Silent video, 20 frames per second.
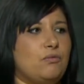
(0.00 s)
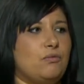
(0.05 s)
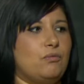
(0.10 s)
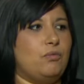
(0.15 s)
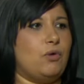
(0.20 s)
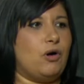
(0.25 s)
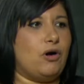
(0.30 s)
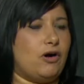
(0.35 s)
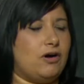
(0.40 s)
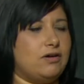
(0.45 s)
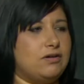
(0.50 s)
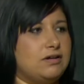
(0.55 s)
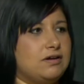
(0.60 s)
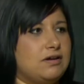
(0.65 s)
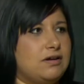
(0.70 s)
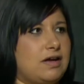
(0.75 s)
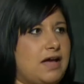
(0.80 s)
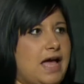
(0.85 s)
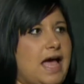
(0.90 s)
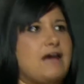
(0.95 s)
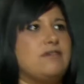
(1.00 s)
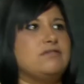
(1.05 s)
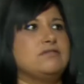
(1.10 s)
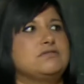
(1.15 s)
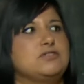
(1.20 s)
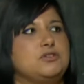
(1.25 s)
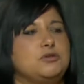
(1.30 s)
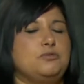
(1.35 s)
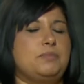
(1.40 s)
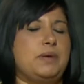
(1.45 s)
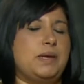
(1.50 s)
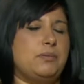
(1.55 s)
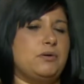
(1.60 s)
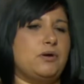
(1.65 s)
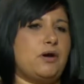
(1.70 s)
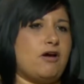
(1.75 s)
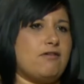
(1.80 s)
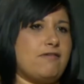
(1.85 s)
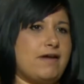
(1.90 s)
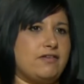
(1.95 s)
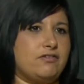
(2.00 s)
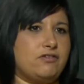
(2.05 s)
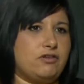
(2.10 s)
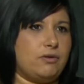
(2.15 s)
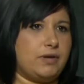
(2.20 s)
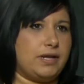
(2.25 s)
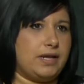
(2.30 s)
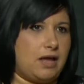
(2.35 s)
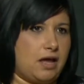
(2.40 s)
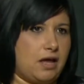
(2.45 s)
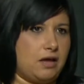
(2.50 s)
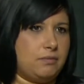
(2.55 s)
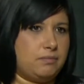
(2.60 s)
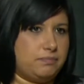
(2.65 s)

what how do people go around doing, uh,